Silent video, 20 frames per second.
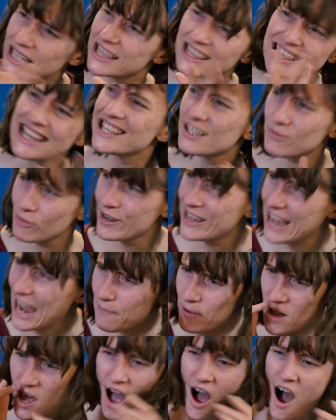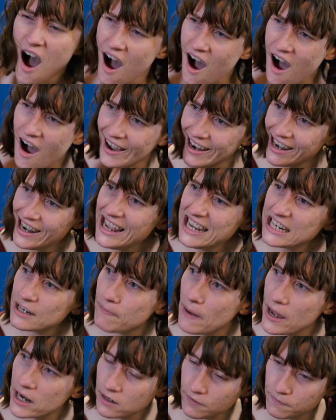Let's recap. I lead a
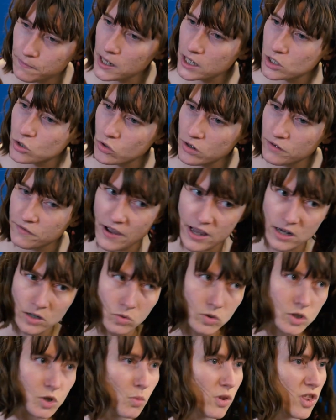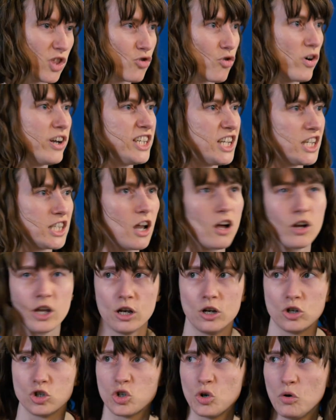band of plundering vandals to one of the greatest
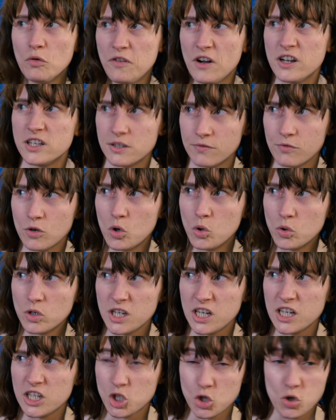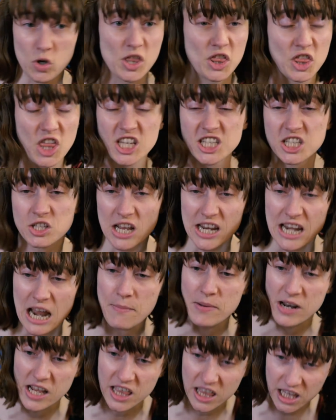archaeological finds in recorded history, thus
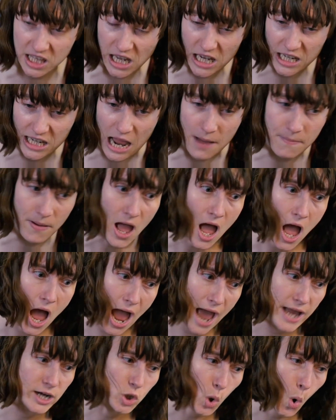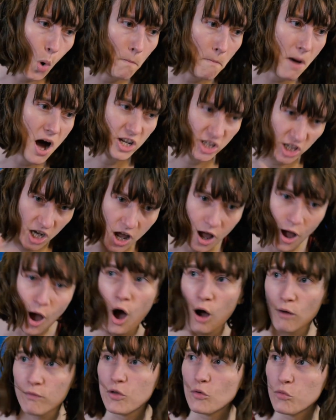enabling the kidnap and or murder
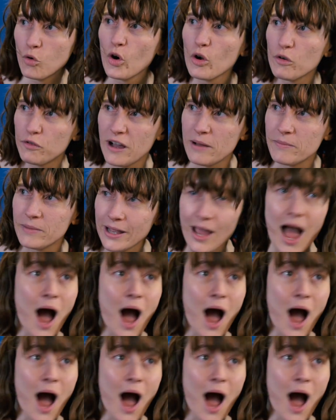of the royal family.